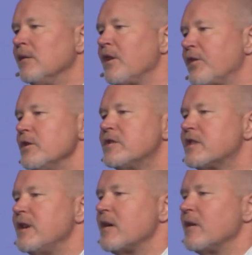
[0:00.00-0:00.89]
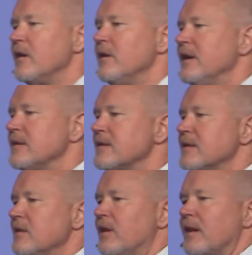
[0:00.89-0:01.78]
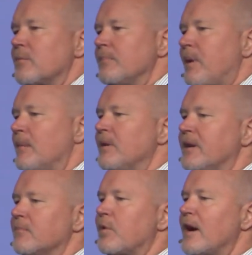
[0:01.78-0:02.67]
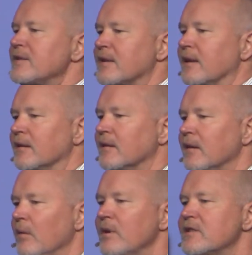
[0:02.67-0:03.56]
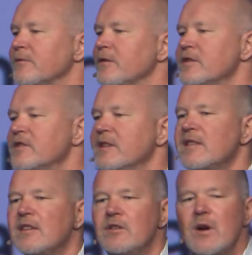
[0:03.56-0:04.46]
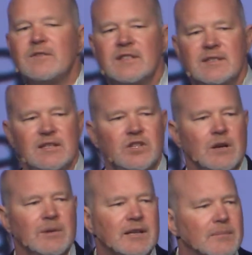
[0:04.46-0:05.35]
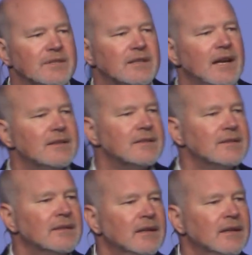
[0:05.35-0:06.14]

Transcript: The third scenario is you get a Republican president. And what's the first thing that the new FCC chairman comes and does?